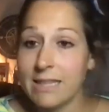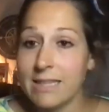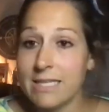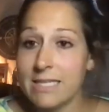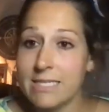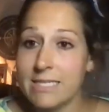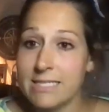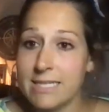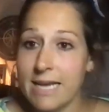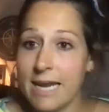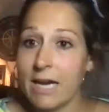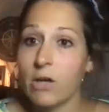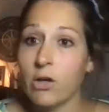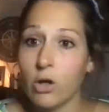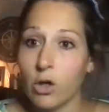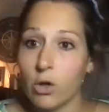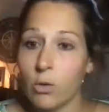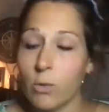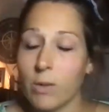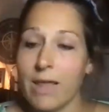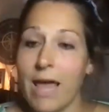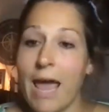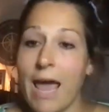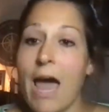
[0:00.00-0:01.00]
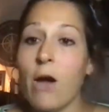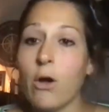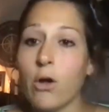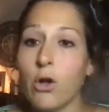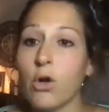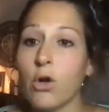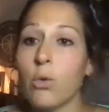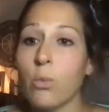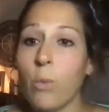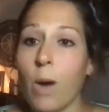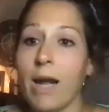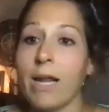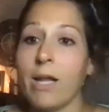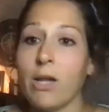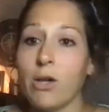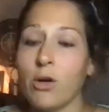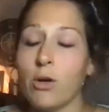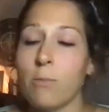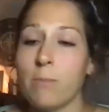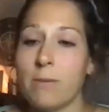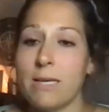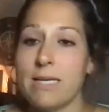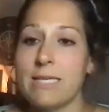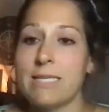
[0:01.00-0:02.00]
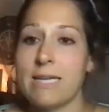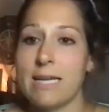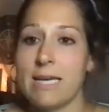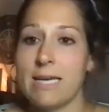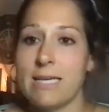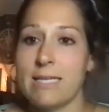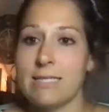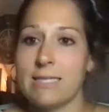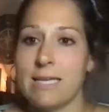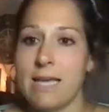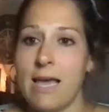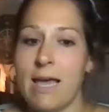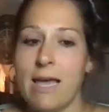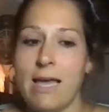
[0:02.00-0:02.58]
the standard with how you're running your business.